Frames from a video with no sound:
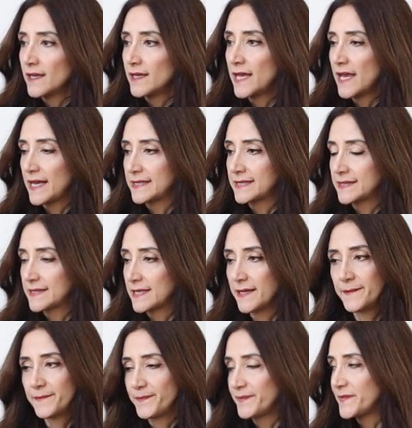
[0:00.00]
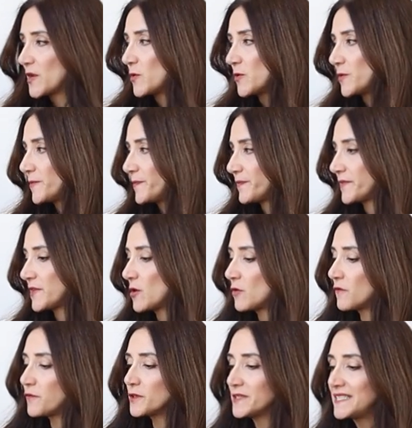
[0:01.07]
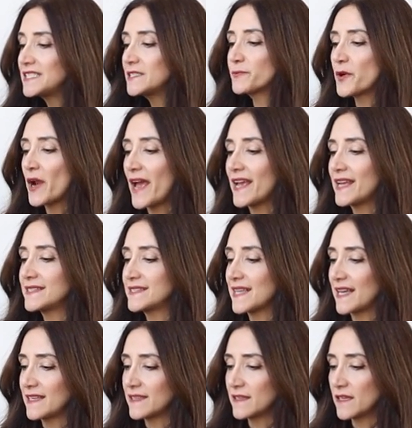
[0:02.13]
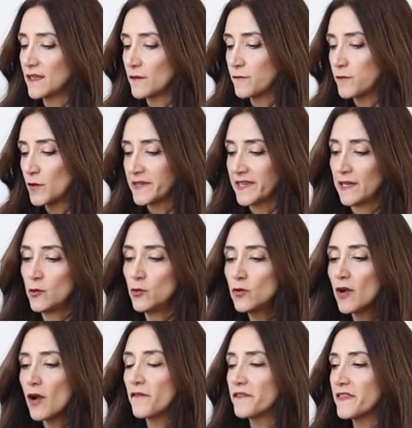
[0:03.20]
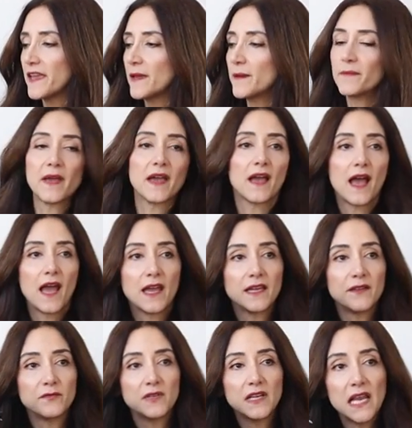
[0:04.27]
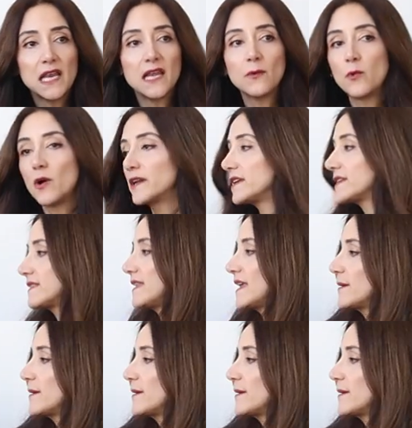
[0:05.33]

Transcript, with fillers: Yes, no, for this price and for the look of them, I really wanted